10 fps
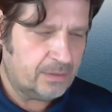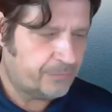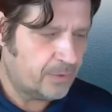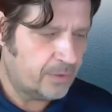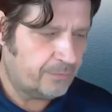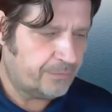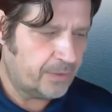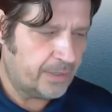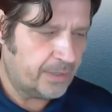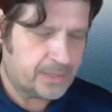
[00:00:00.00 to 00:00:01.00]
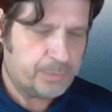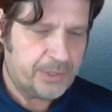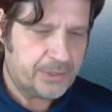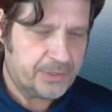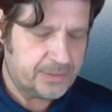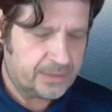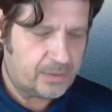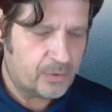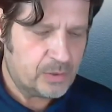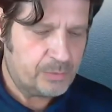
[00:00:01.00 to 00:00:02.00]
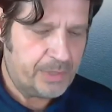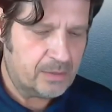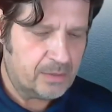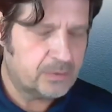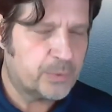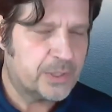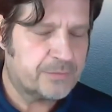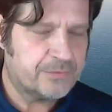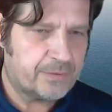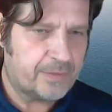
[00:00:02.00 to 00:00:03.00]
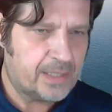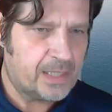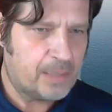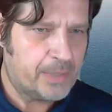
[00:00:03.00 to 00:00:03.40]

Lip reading: for an expression that goes beyond wishful thinking,